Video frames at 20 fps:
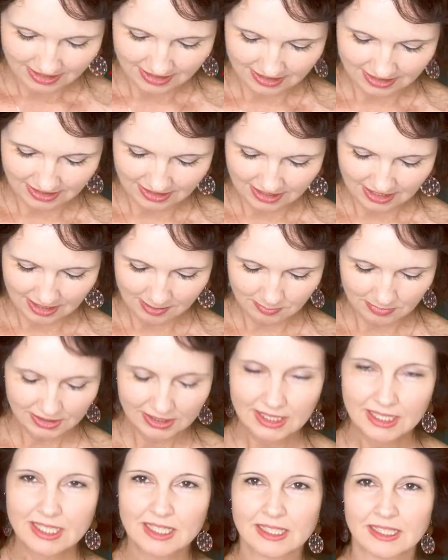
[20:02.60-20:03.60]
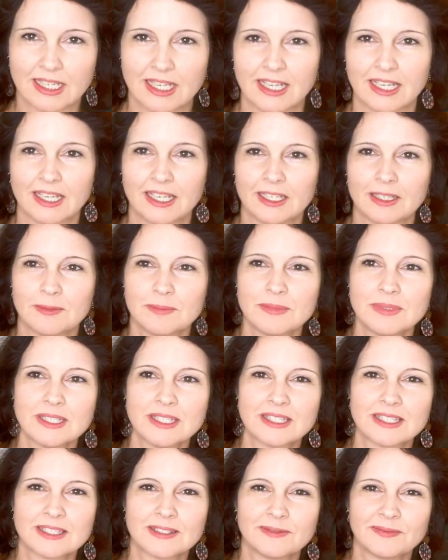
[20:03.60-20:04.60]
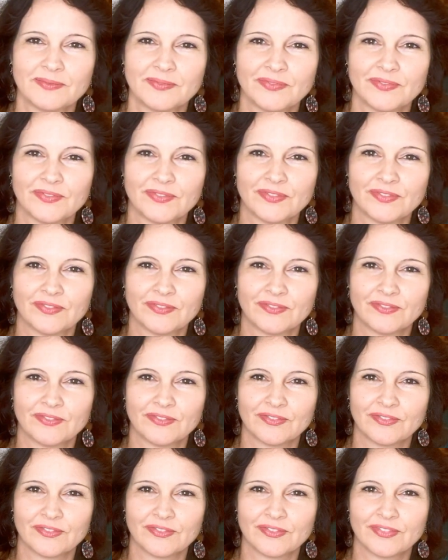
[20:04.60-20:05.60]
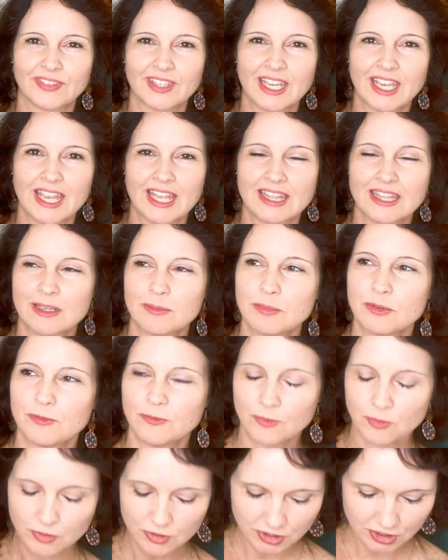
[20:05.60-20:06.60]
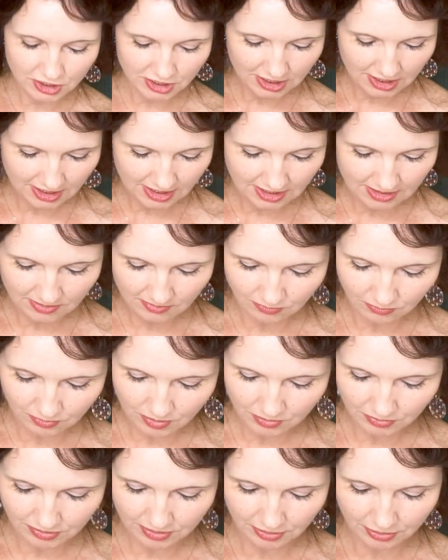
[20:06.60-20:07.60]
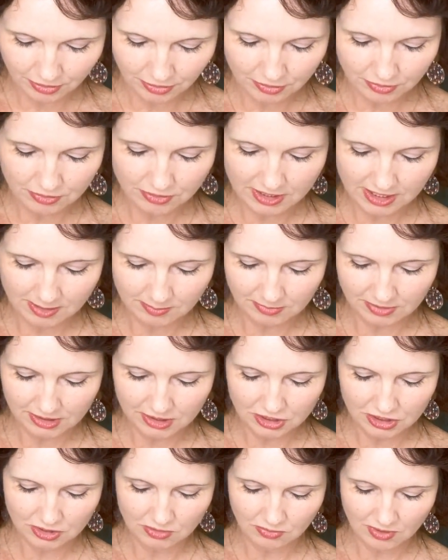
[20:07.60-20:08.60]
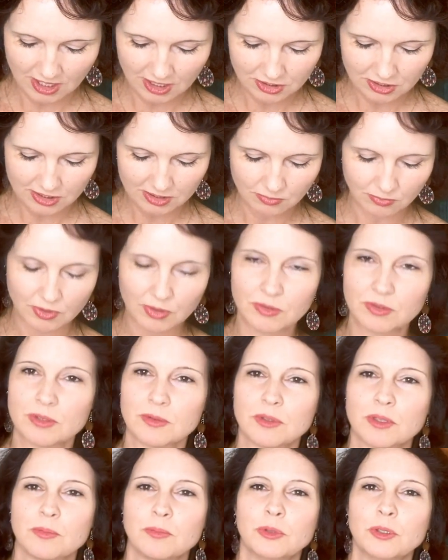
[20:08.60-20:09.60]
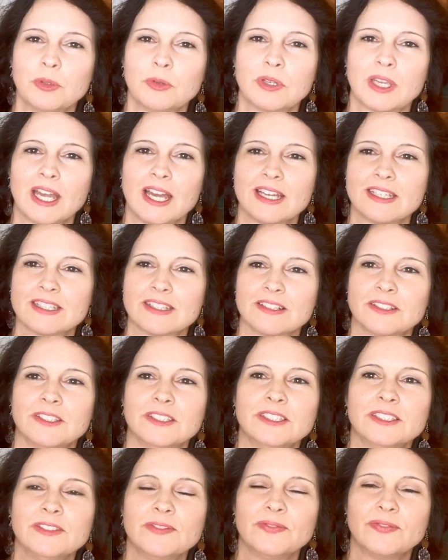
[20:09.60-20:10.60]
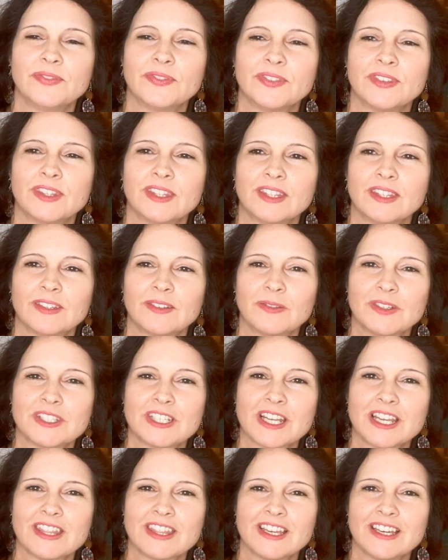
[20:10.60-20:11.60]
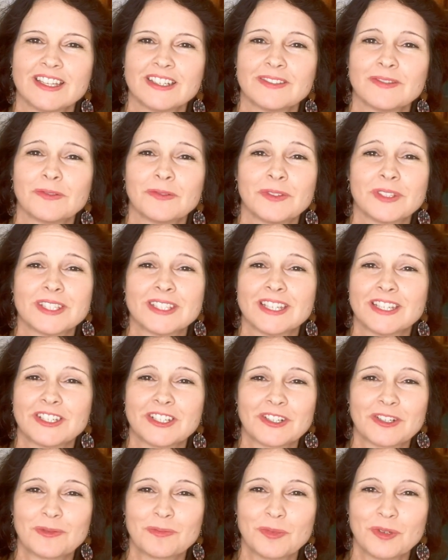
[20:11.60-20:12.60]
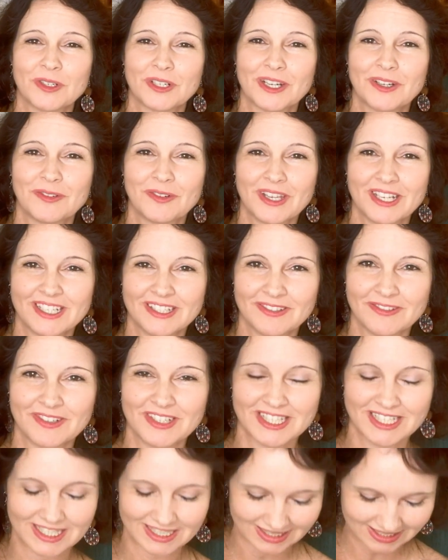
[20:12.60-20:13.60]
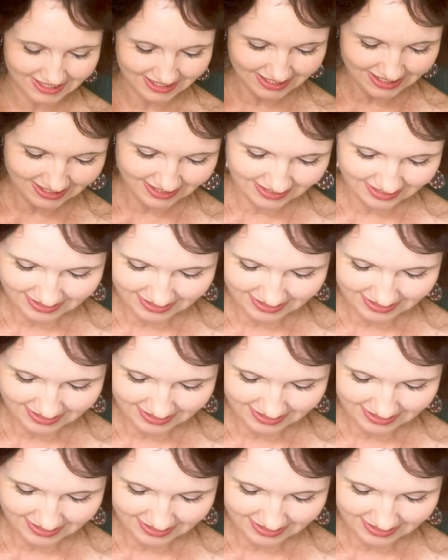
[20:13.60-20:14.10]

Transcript: and then Emily Climbs. And then before she wrote the third Emily, she actually wrote The Blue Castle, which I thought was such a good book. I read it recently.